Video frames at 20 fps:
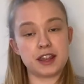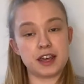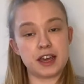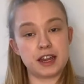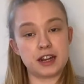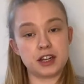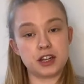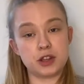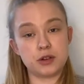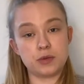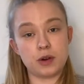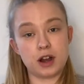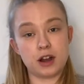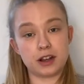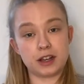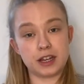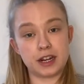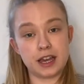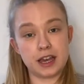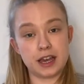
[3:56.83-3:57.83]
then you are
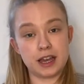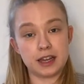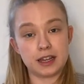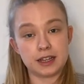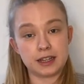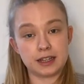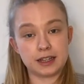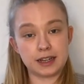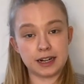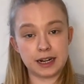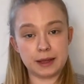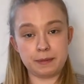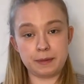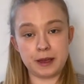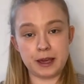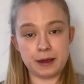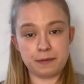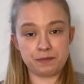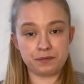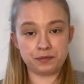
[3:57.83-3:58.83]
going to clip
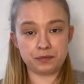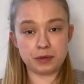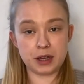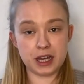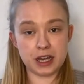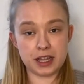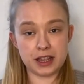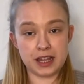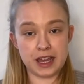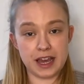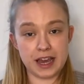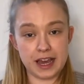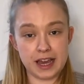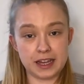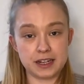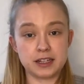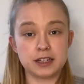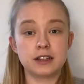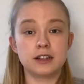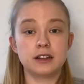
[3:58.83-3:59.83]
it behind the head